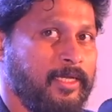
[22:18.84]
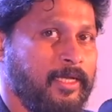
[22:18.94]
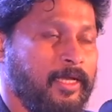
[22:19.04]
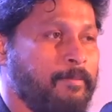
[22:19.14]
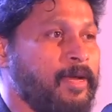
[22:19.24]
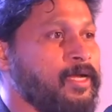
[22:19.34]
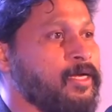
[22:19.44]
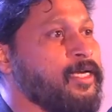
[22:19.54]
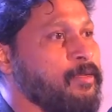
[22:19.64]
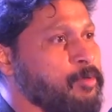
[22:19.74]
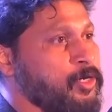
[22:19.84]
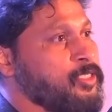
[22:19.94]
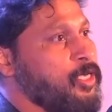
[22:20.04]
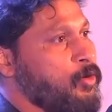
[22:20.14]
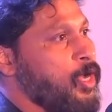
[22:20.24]
My contemporaries,
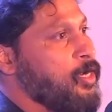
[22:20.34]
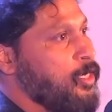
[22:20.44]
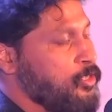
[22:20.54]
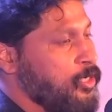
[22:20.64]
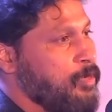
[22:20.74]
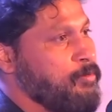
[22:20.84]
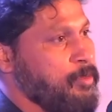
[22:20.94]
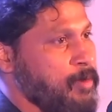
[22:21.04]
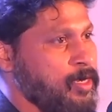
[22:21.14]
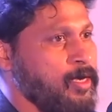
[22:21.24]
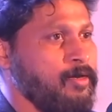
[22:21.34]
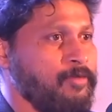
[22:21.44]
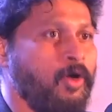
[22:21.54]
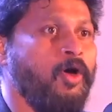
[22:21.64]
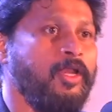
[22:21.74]
Anurag Kashyap, Dibakar, we
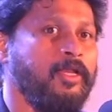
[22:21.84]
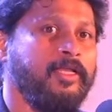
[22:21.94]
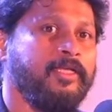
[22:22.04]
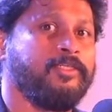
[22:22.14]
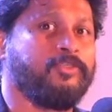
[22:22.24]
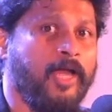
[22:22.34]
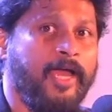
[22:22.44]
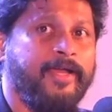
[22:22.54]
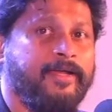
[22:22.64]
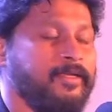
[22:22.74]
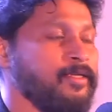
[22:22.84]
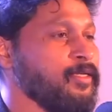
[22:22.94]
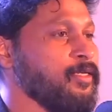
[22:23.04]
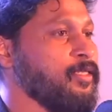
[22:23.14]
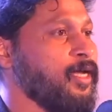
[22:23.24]
all tried
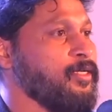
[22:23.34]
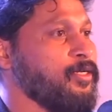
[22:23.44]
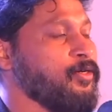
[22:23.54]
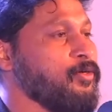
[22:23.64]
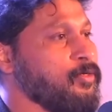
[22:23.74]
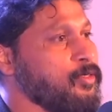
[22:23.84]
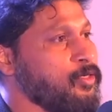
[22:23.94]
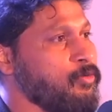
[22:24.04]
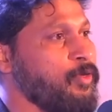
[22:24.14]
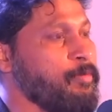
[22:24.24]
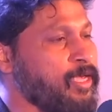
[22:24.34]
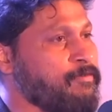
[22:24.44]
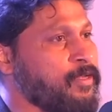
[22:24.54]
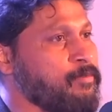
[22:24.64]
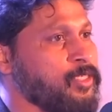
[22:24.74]
that, we make
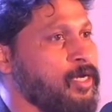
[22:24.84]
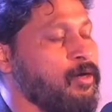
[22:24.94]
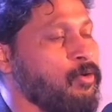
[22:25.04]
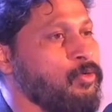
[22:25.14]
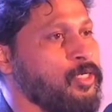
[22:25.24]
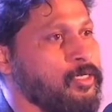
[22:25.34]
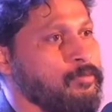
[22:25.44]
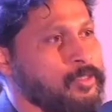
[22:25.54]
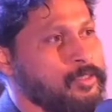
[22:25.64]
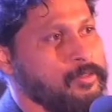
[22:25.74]
films in our own terms.